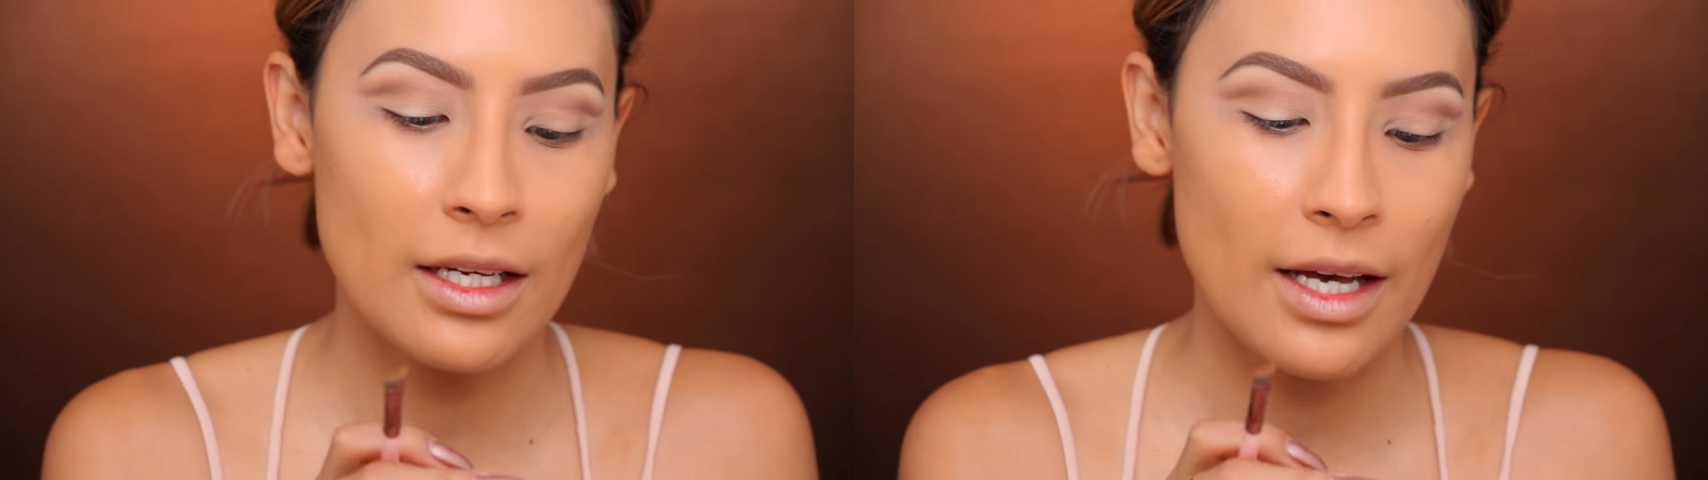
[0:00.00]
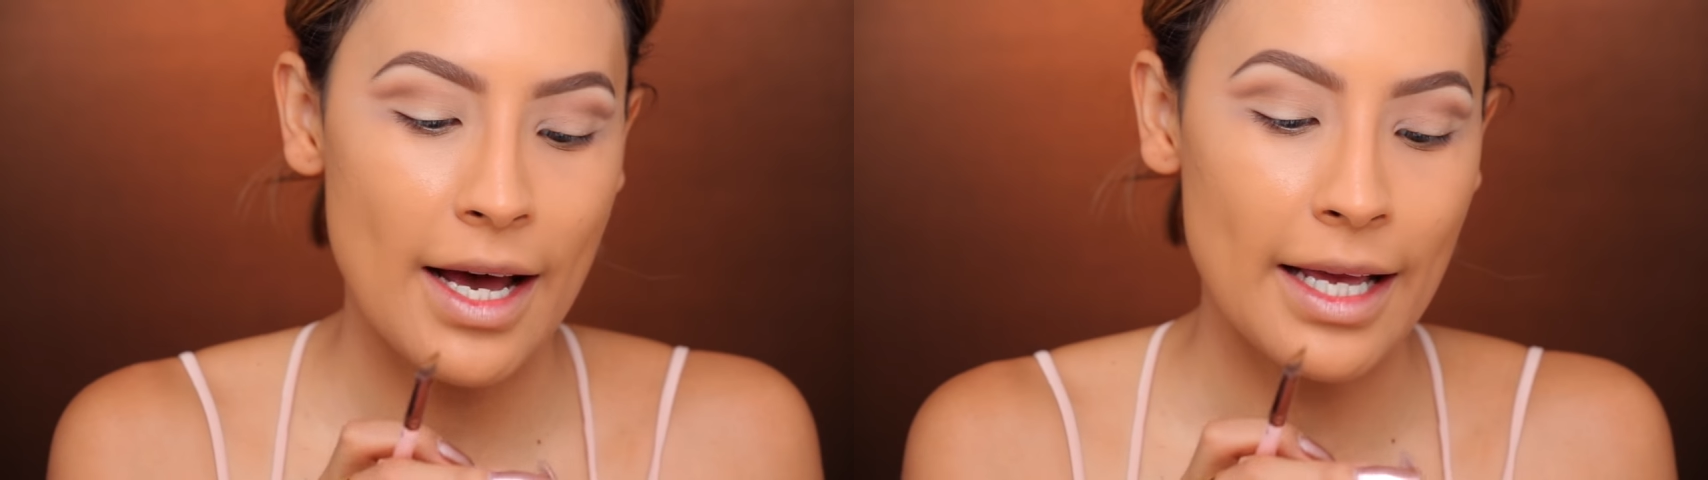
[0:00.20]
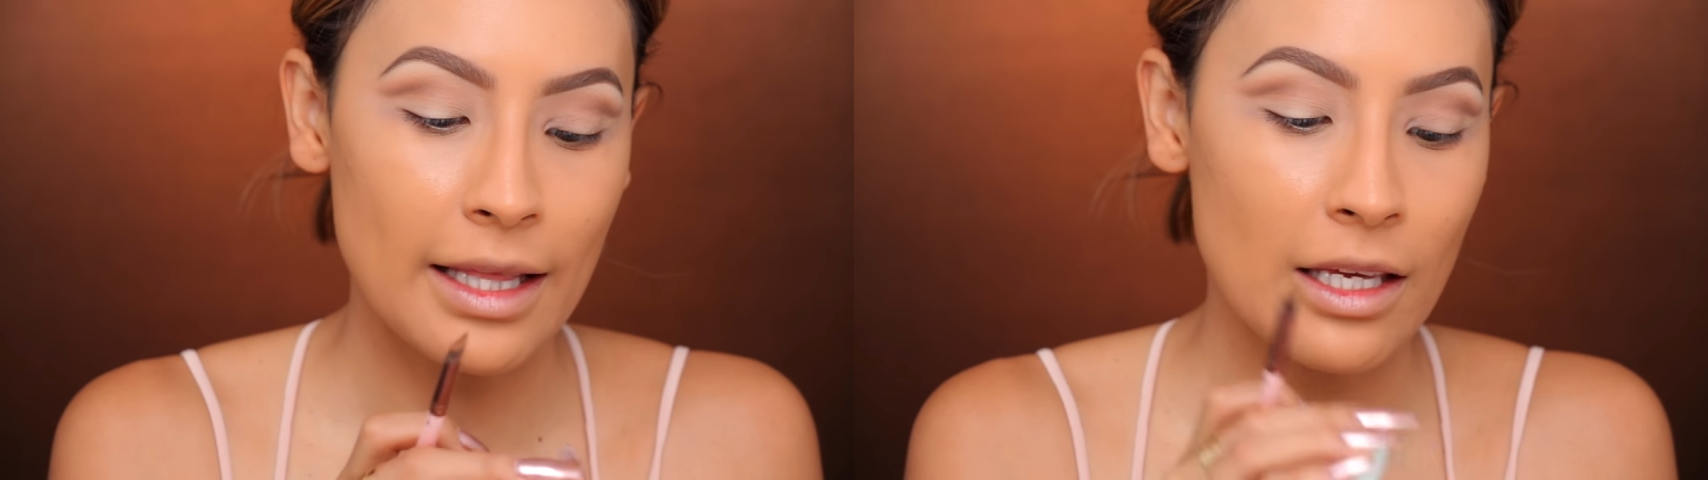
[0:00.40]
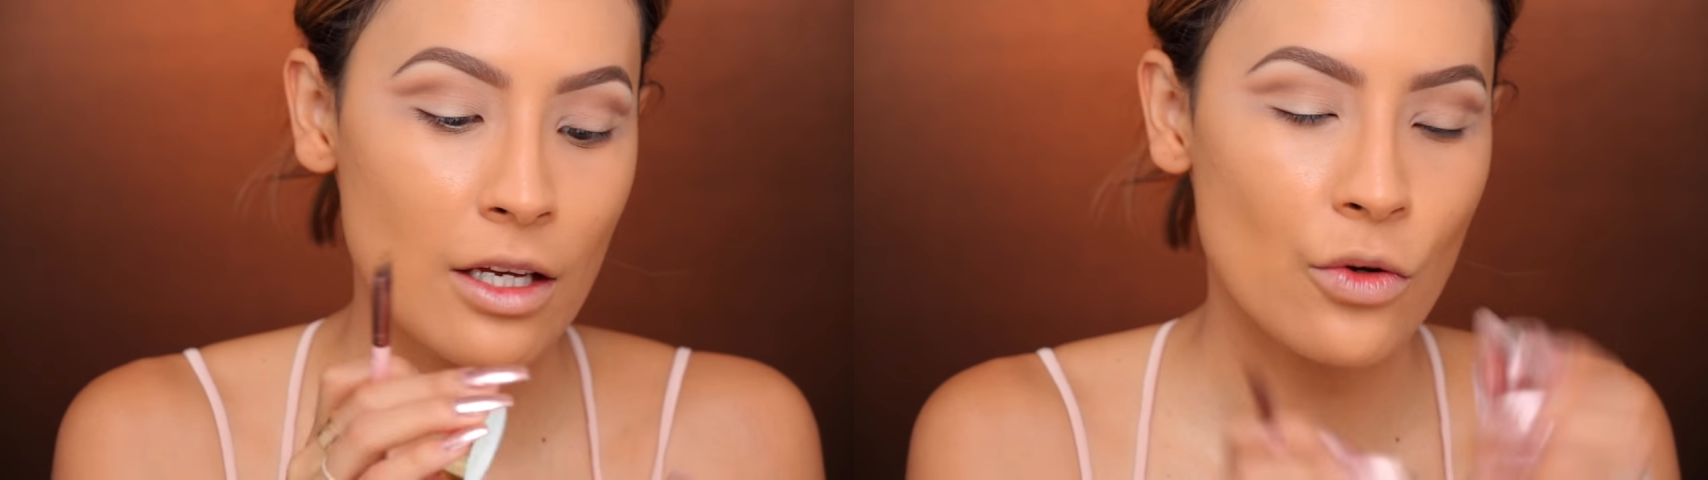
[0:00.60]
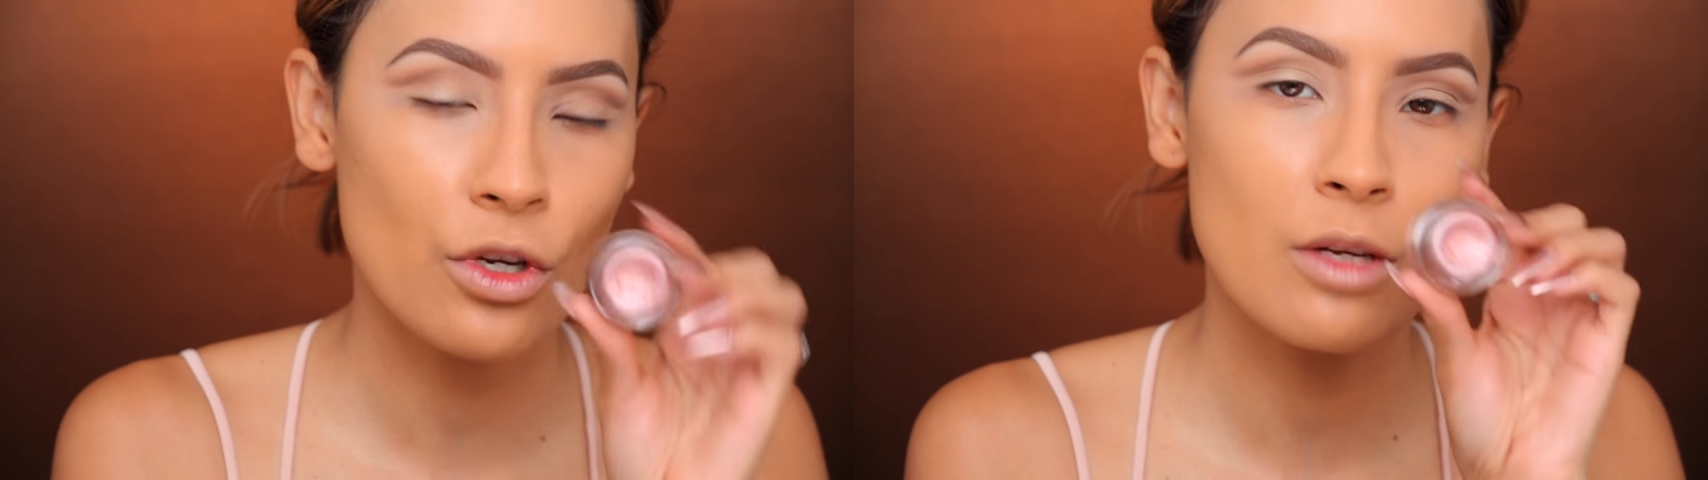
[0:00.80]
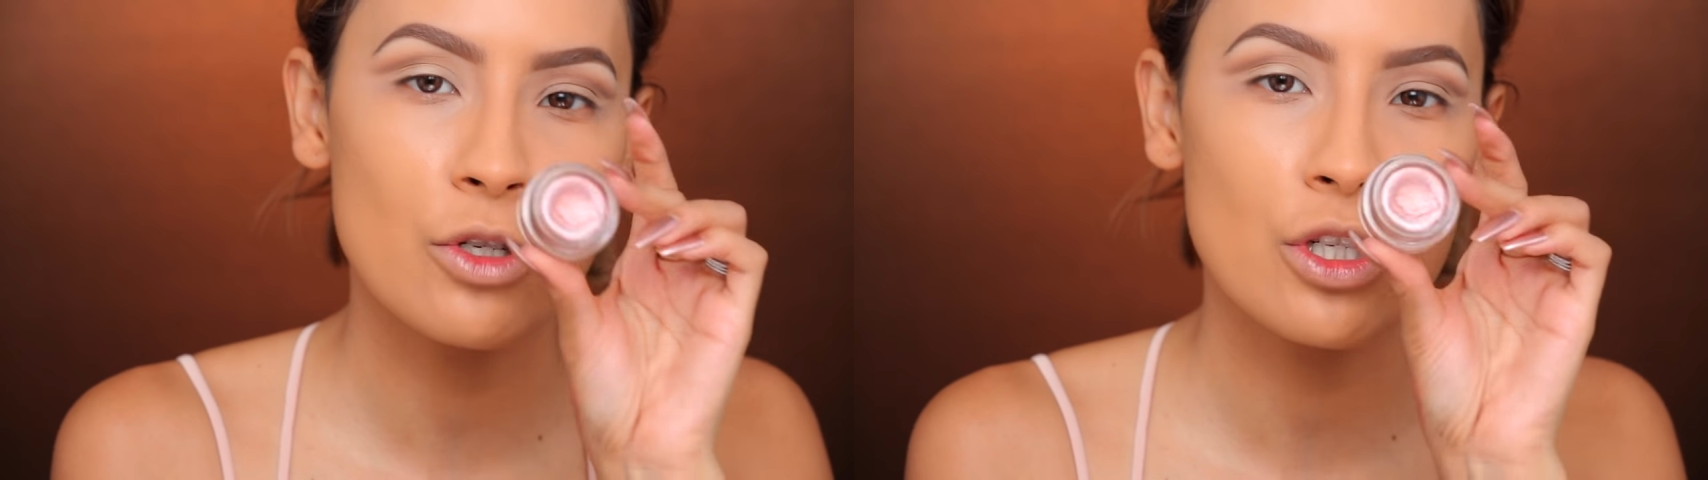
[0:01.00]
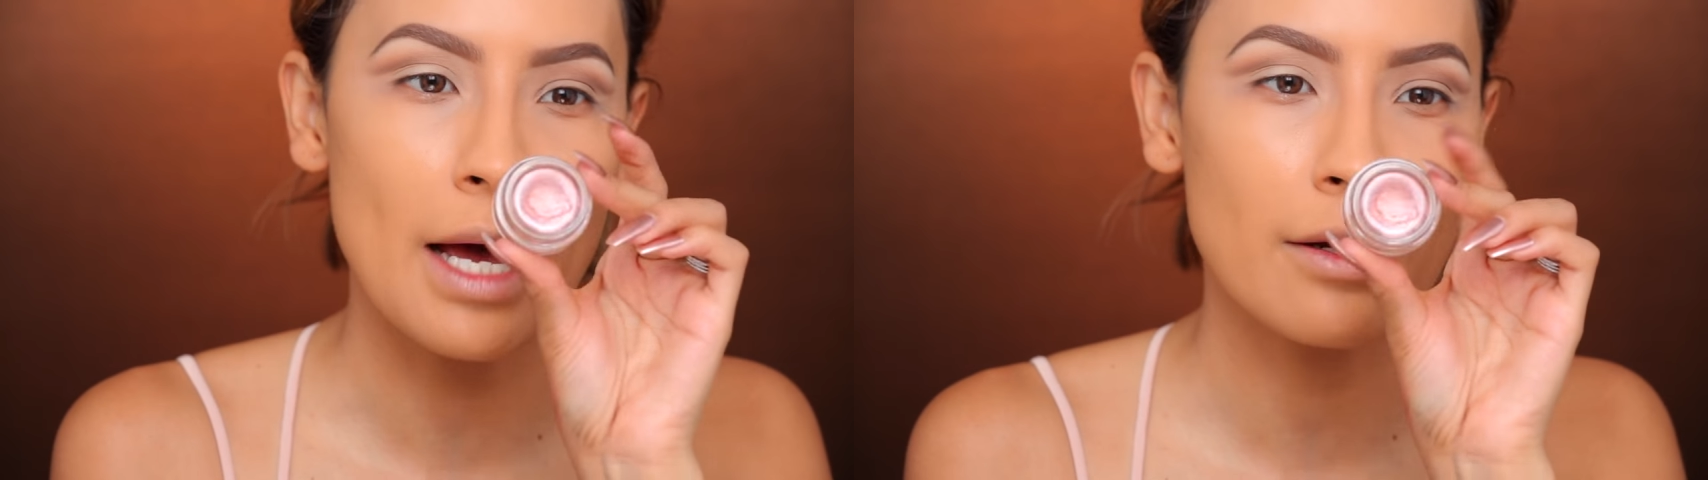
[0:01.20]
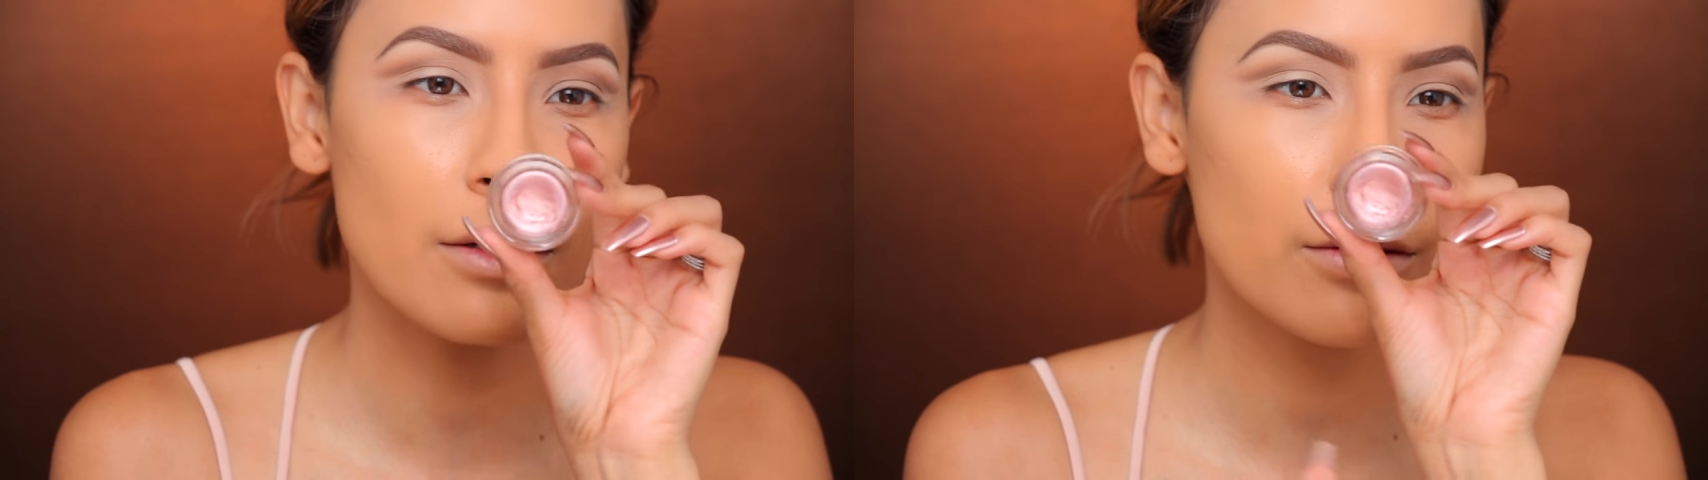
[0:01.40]
Kylie Cream
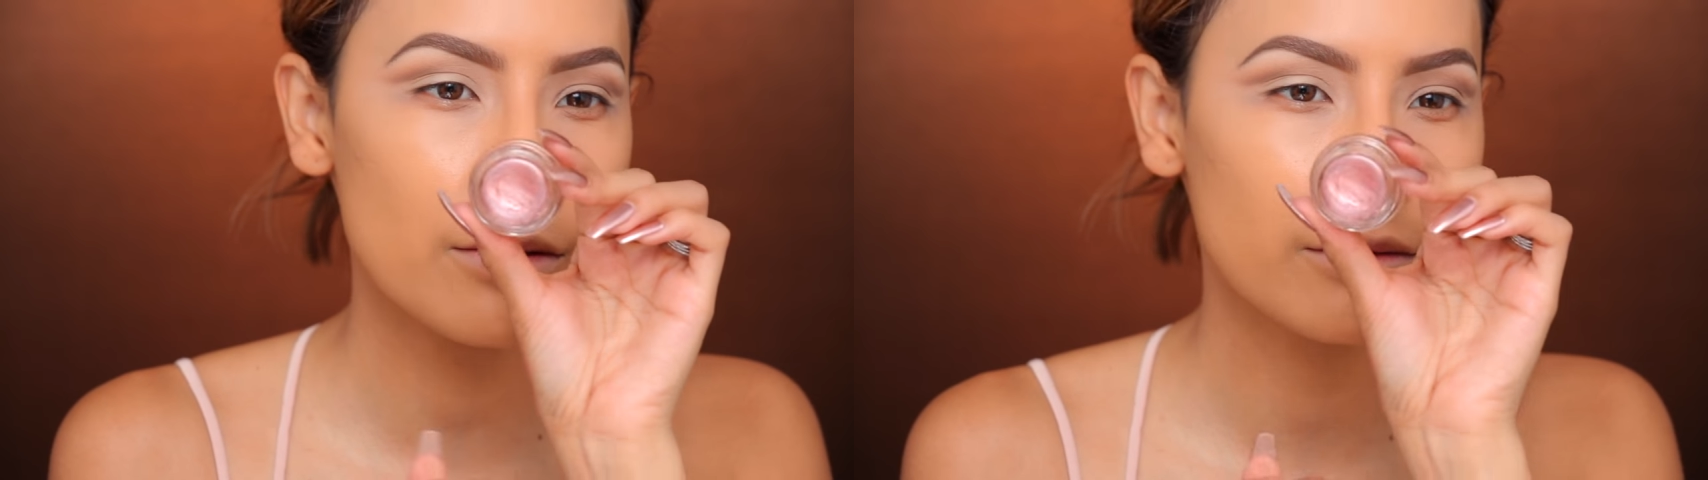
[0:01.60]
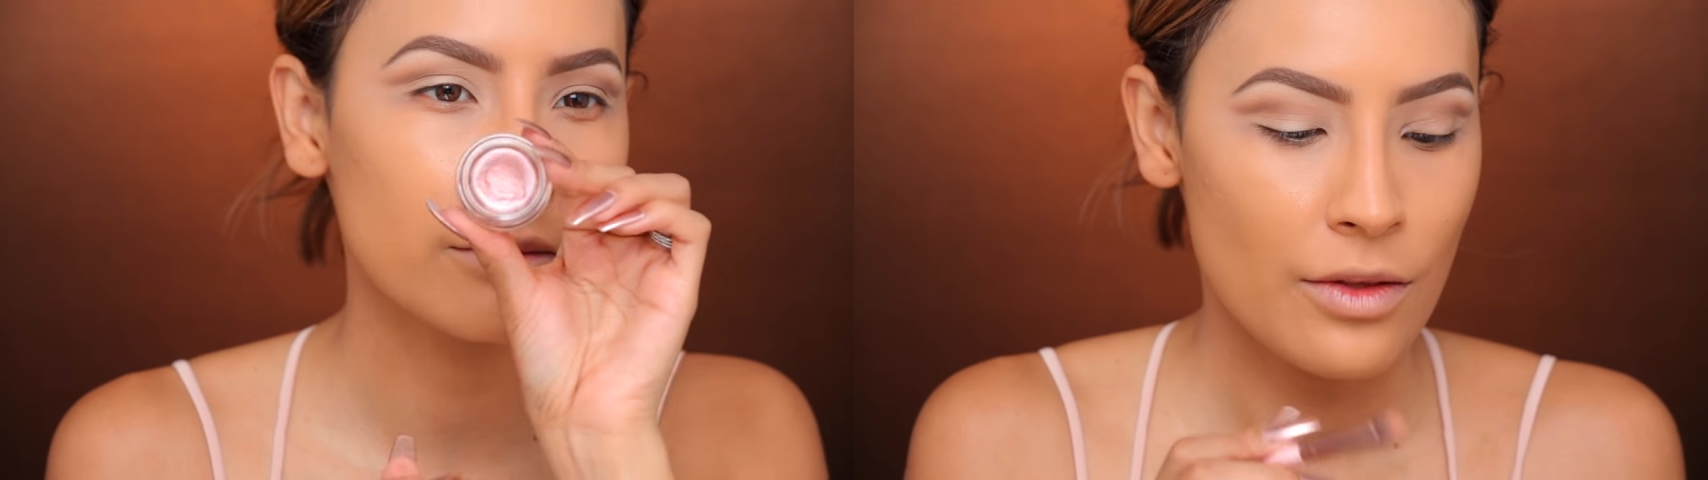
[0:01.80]
Shadow.